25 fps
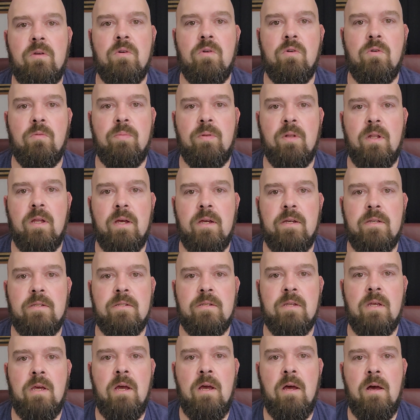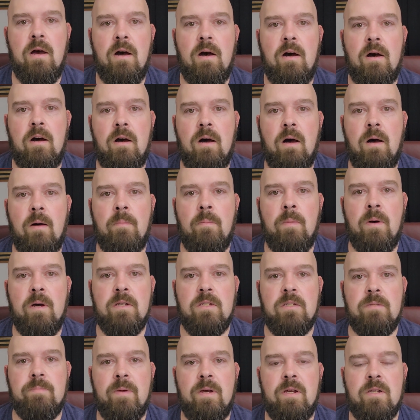cool place,
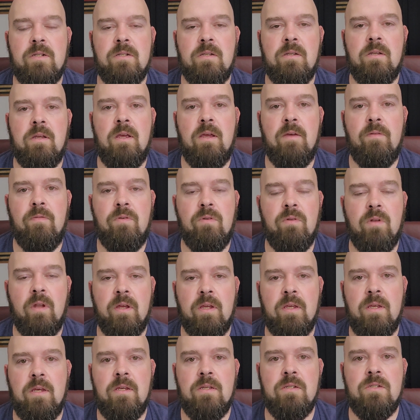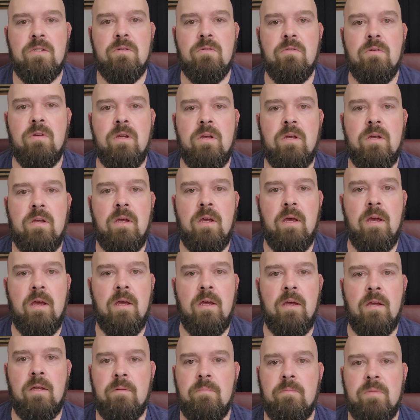especially if you like history,
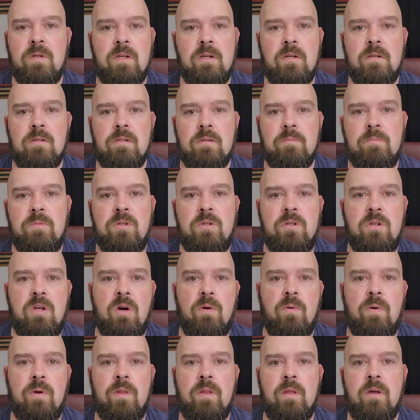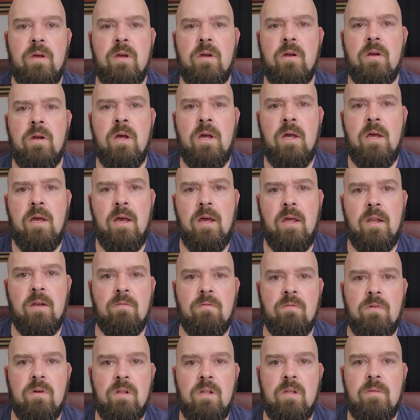and because you go in there and it
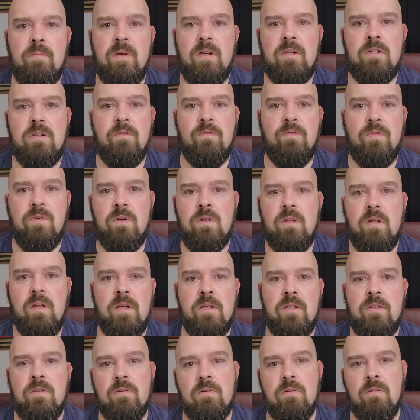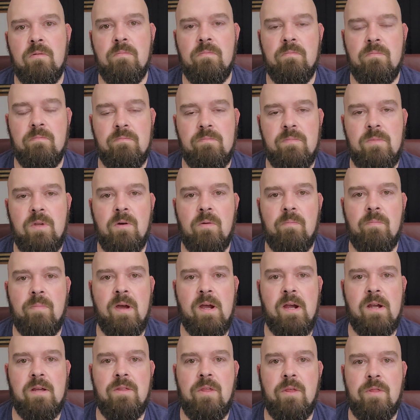really makes you feel like you're
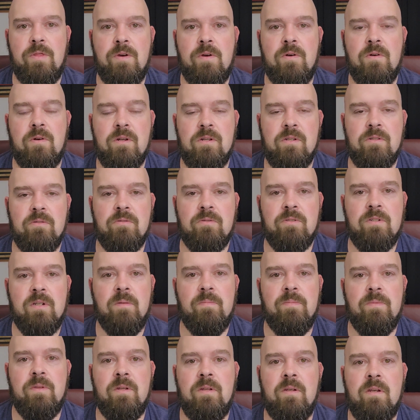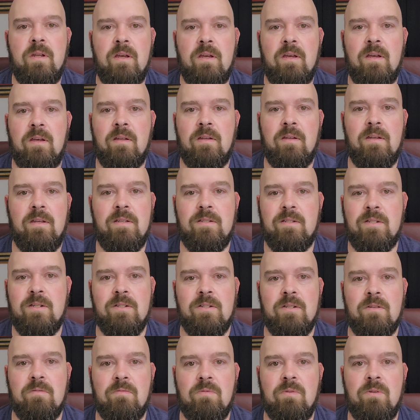back in the 30s or something, and it's
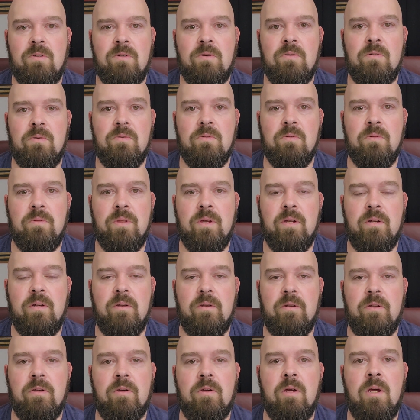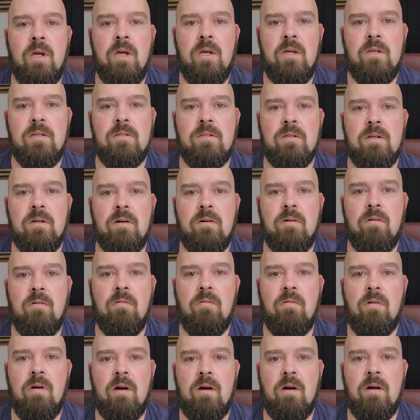just a really cool thing to do.
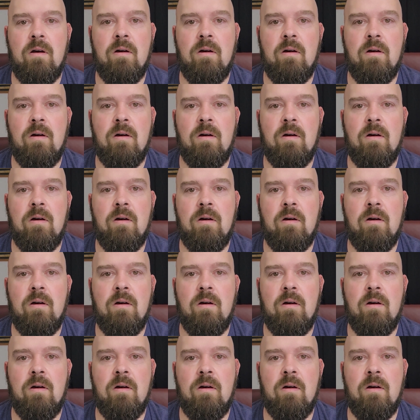So